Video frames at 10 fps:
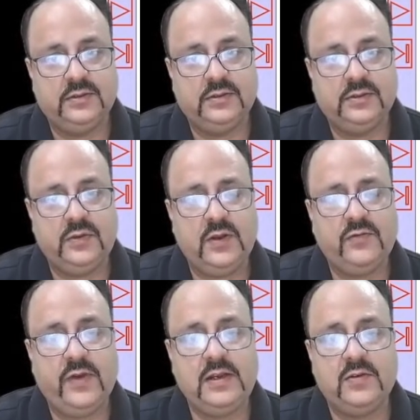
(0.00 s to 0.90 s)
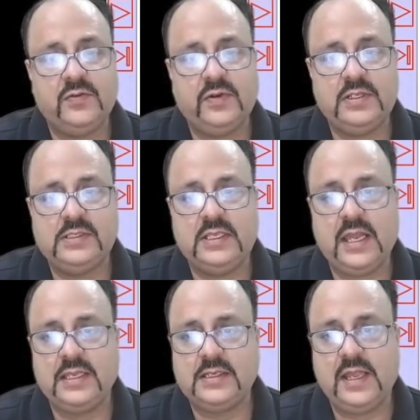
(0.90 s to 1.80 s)
So you have to find out what is the
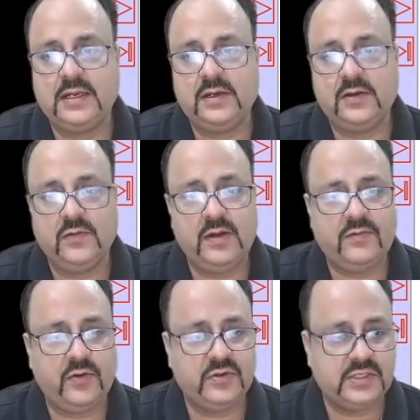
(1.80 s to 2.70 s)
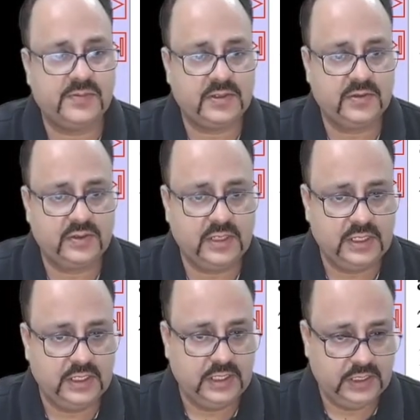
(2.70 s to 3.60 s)
highest likely one for this particular
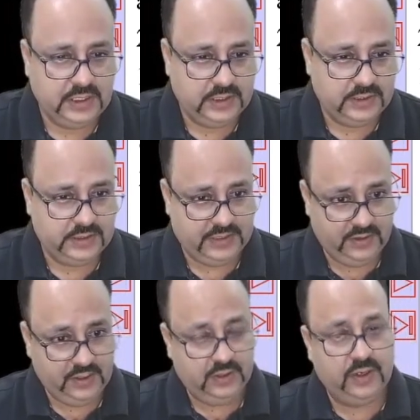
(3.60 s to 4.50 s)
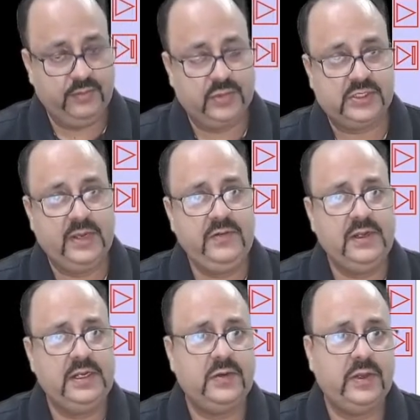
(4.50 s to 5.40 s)
and numbers
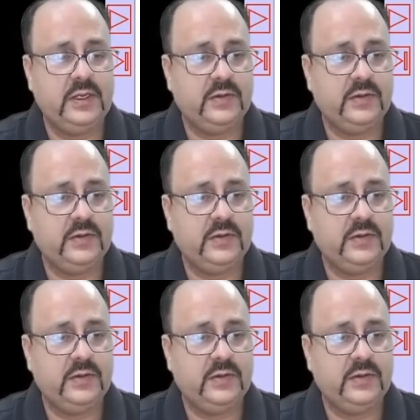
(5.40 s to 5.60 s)
manually doing it.